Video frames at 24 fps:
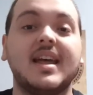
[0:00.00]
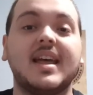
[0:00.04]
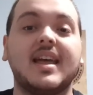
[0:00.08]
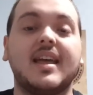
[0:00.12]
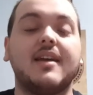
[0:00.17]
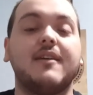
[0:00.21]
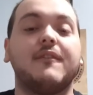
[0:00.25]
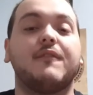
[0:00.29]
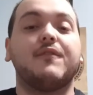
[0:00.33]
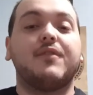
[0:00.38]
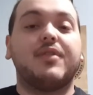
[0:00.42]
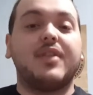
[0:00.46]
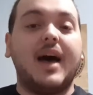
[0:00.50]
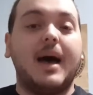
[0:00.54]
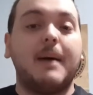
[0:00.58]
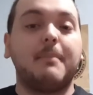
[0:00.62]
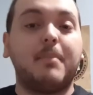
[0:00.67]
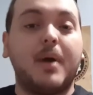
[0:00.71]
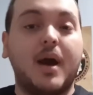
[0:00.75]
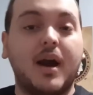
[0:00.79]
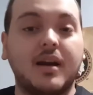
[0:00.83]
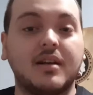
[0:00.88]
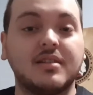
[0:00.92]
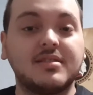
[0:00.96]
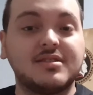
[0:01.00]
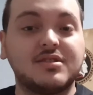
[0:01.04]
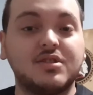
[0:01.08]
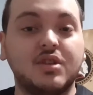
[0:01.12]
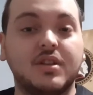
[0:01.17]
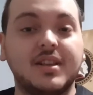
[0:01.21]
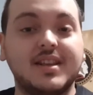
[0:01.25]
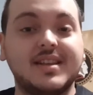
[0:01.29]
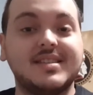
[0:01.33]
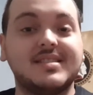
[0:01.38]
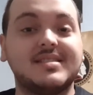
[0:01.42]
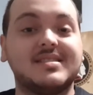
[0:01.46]
if that
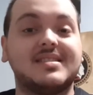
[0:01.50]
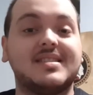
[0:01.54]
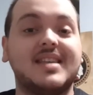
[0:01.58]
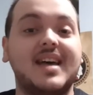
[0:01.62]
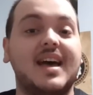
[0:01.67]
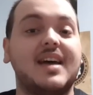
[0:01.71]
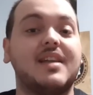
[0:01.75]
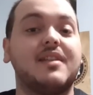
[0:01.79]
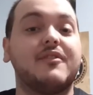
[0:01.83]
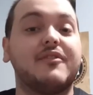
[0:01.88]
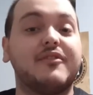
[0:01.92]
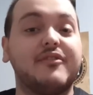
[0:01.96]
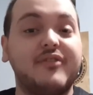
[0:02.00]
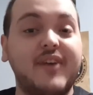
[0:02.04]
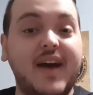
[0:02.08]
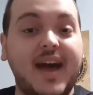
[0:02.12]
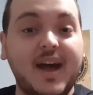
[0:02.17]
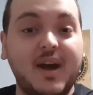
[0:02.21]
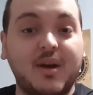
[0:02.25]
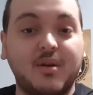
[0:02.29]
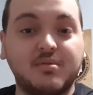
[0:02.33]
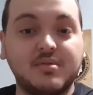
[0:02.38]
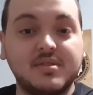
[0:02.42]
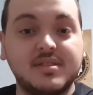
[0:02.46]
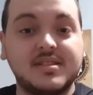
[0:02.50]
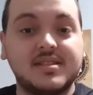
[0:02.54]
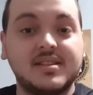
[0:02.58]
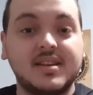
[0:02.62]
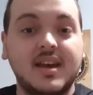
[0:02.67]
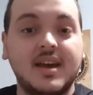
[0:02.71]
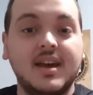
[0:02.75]
parcel is then found,